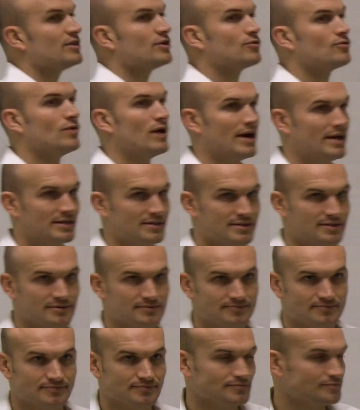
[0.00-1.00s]
and the right.
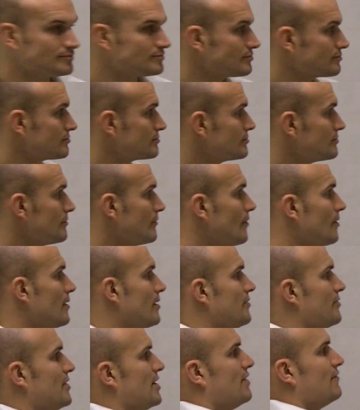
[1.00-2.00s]

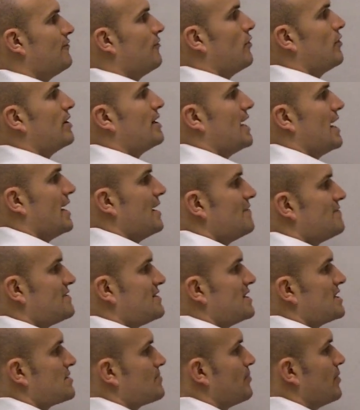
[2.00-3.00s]
Therefore, negative
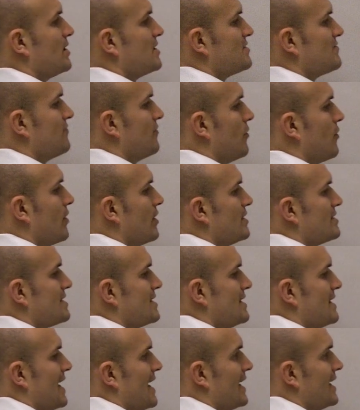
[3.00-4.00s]
6 plus 4 is
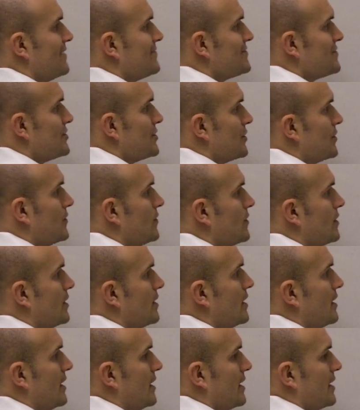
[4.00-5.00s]
a negative 2,
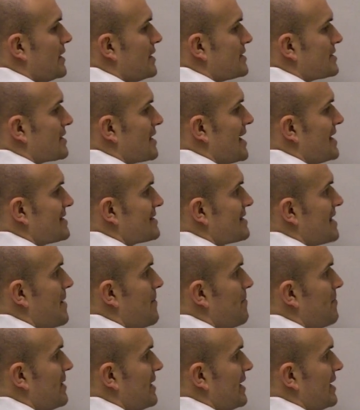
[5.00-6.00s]
is less
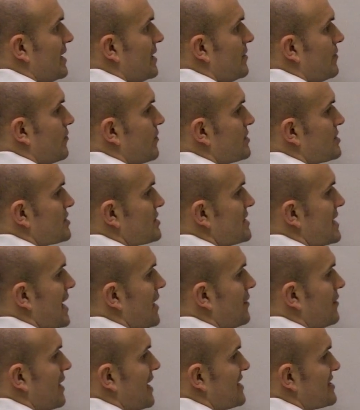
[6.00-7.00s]
than b, which is
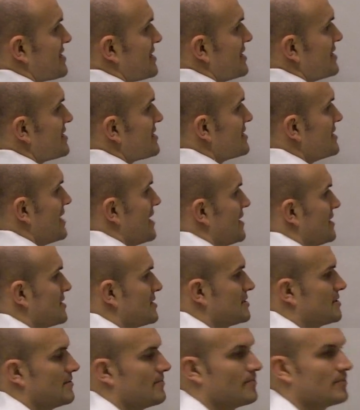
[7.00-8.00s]
now less than
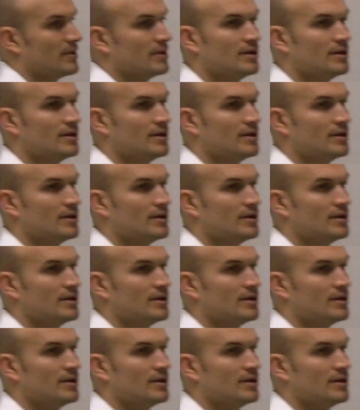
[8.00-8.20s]
6.